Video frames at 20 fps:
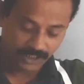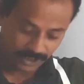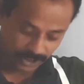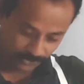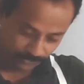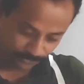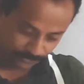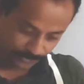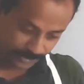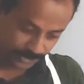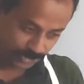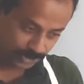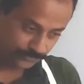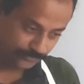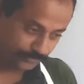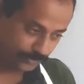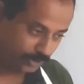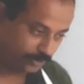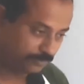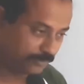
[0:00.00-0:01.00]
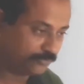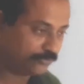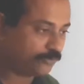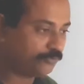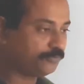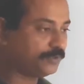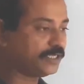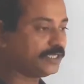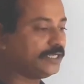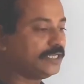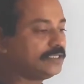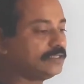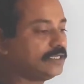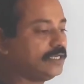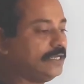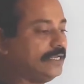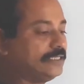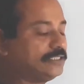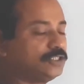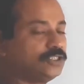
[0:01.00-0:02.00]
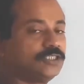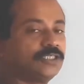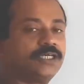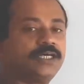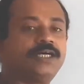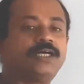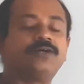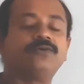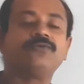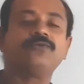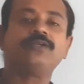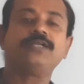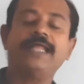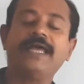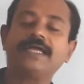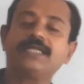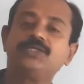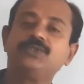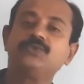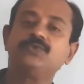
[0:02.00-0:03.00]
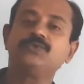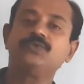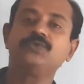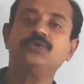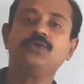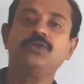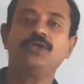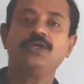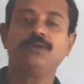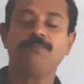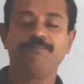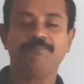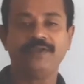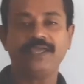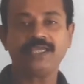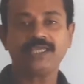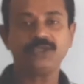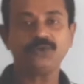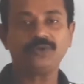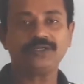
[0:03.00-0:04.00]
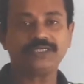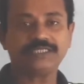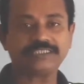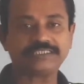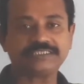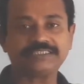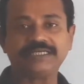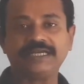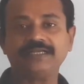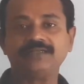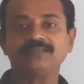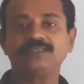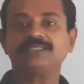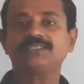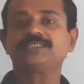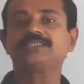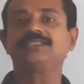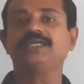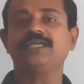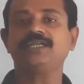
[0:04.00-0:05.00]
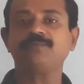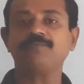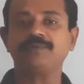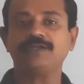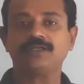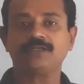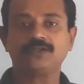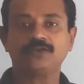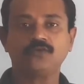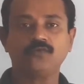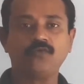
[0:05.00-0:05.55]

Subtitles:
Now, first of all, before beginning the lecture, we would like to make you understand the statement.